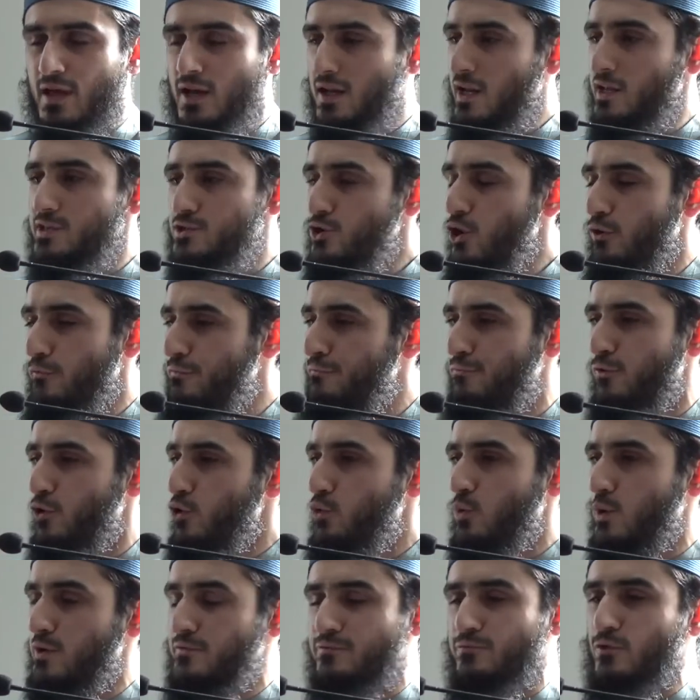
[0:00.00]
Let's not
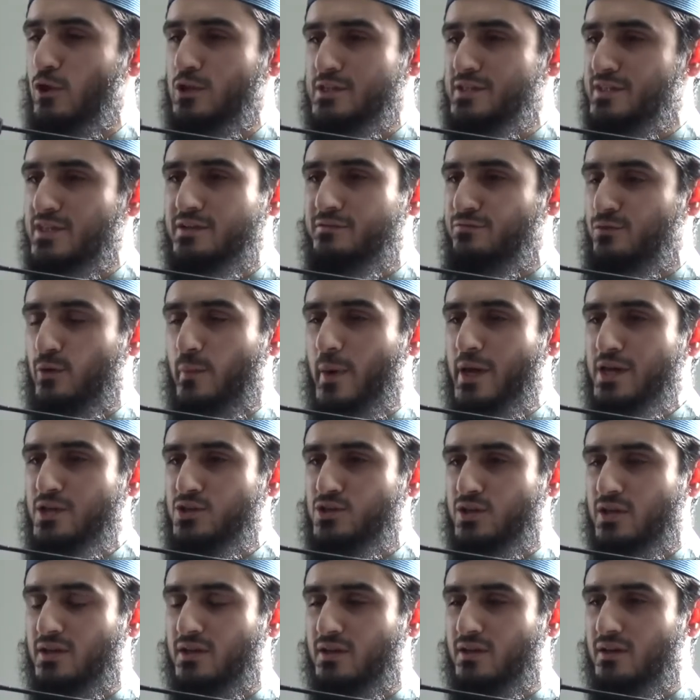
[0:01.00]
forward false
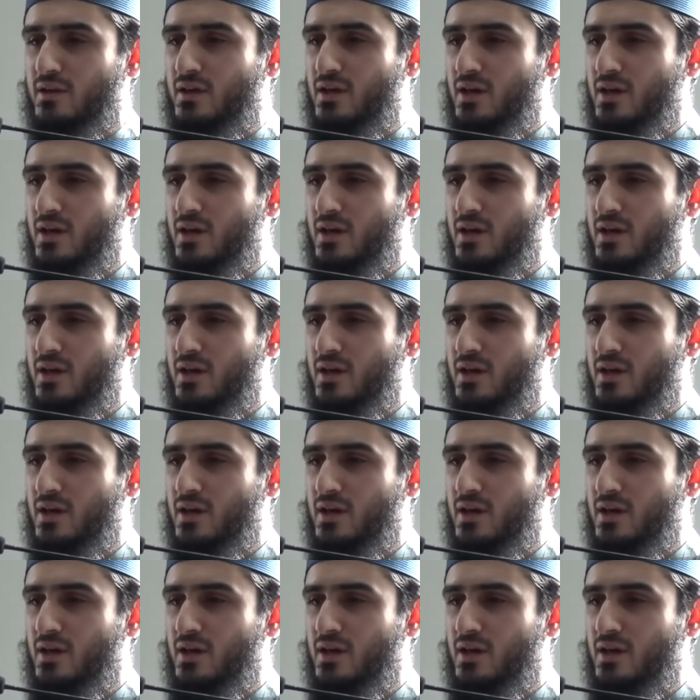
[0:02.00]
information.